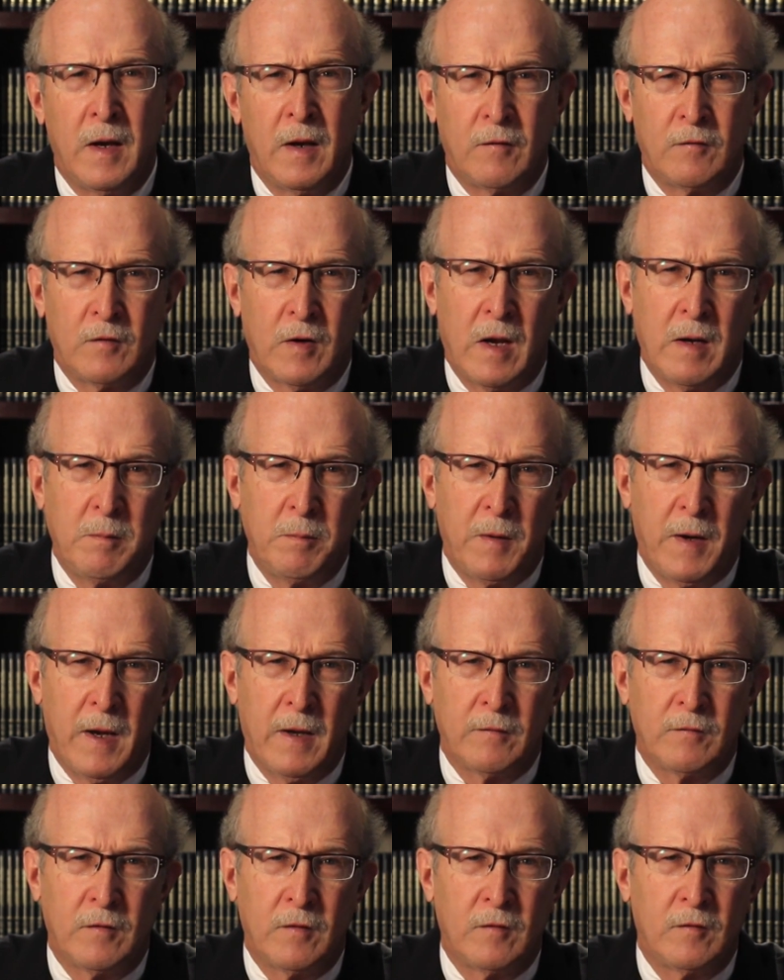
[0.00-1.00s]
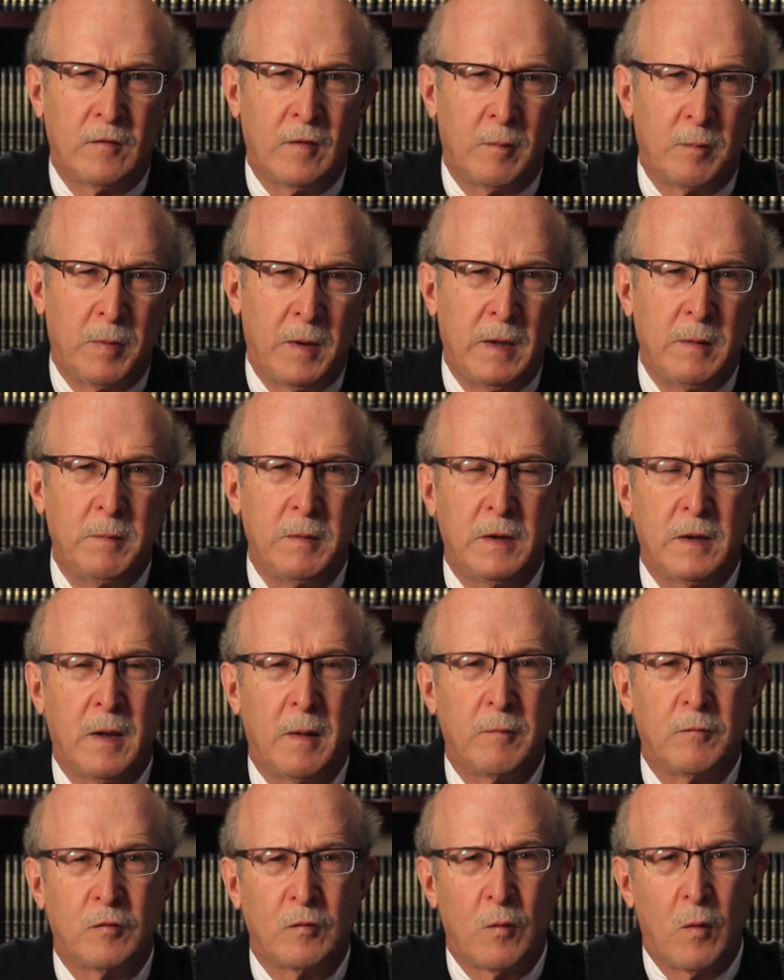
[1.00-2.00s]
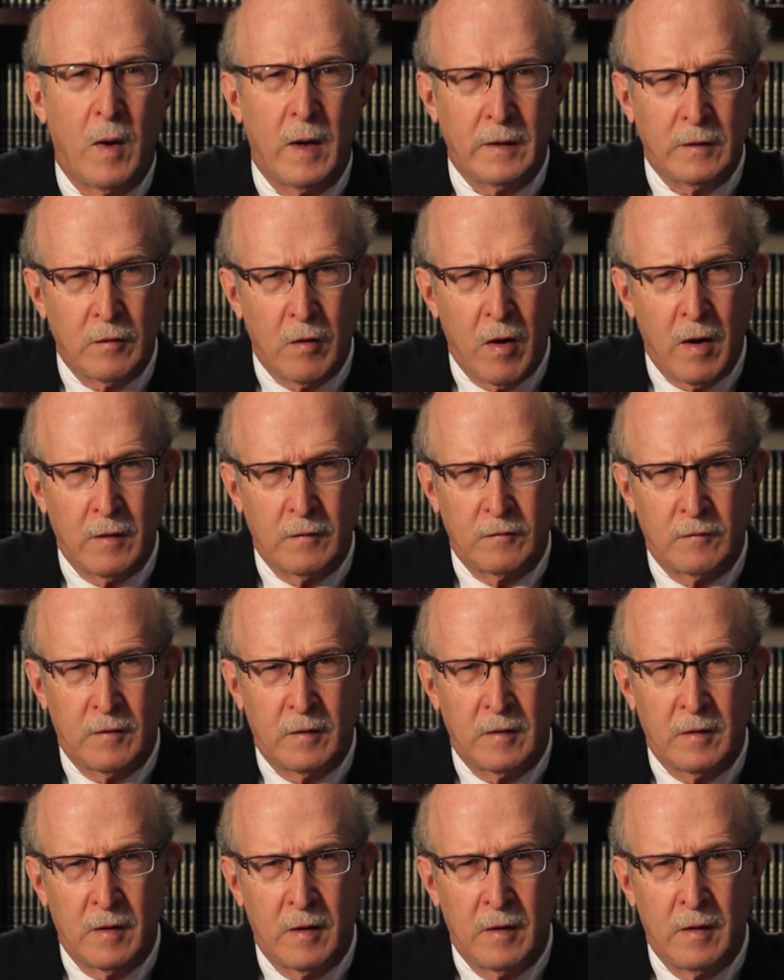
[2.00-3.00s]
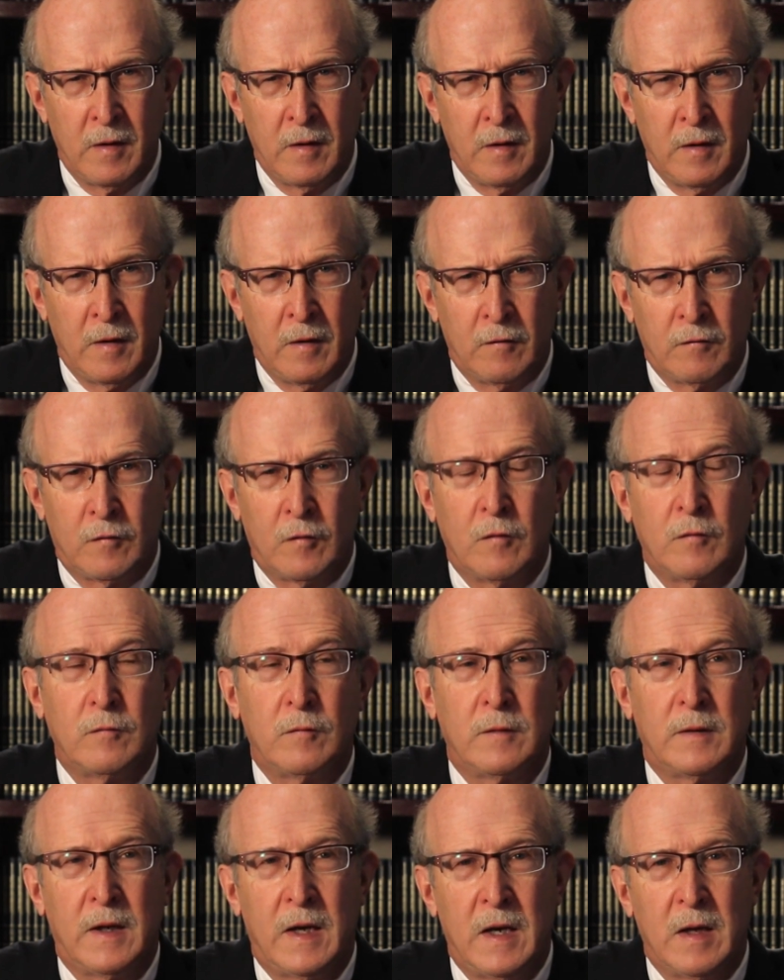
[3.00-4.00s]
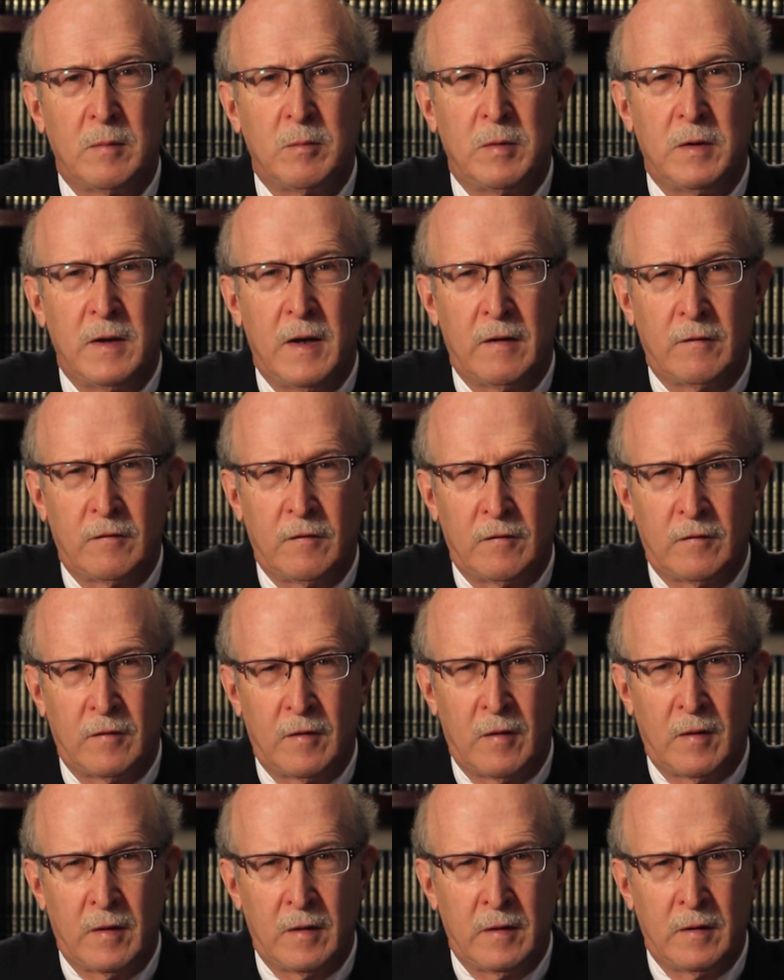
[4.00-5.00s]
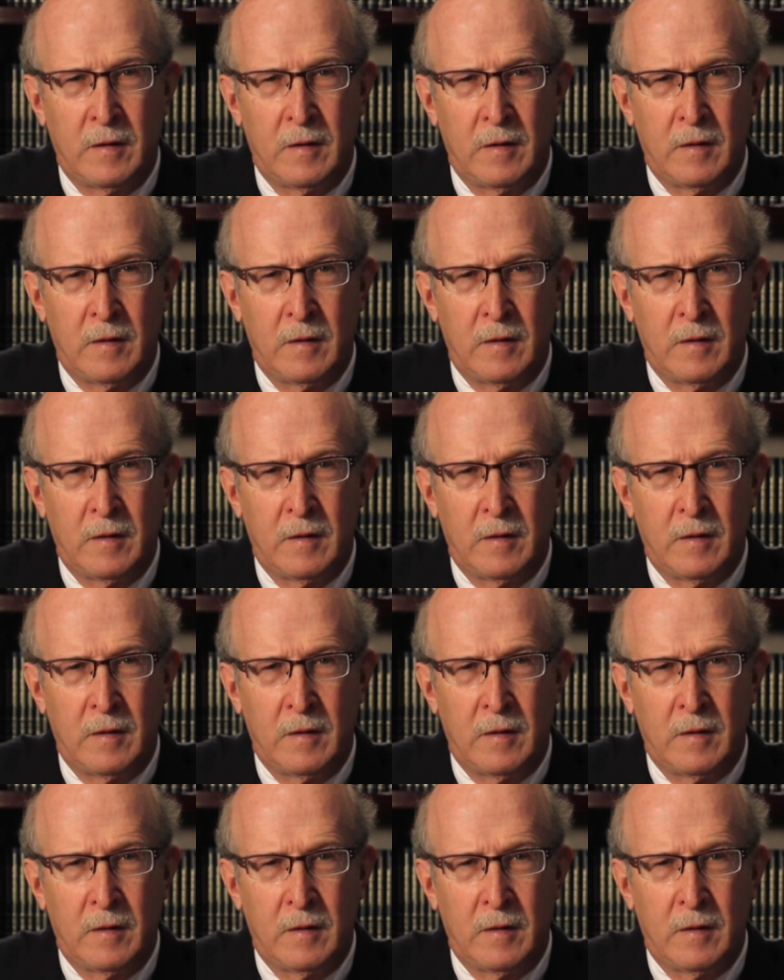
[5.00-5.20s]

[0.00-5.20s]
as time passes and pain becomes quite constant, surgery can be necessary.